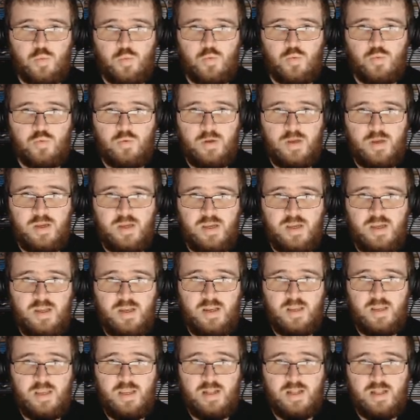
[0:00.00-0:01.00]

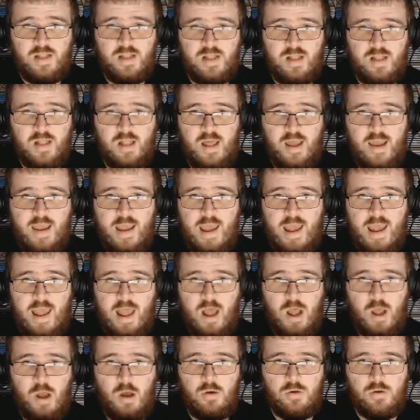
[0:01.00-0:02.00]
really
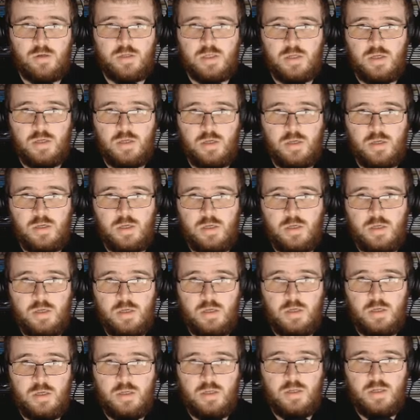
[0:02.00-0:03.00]
loud.
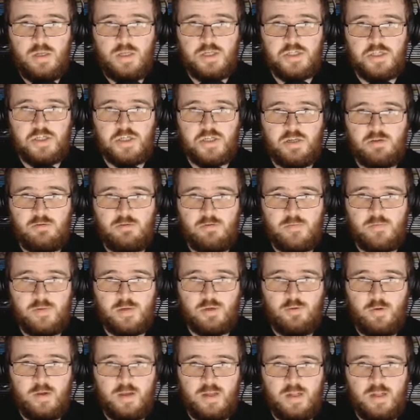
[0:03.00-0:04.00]
Let's just deal with this
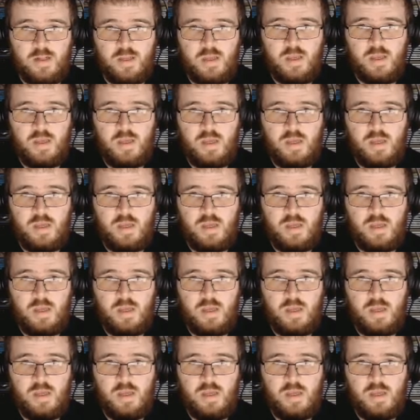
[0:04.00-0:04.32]
quickly.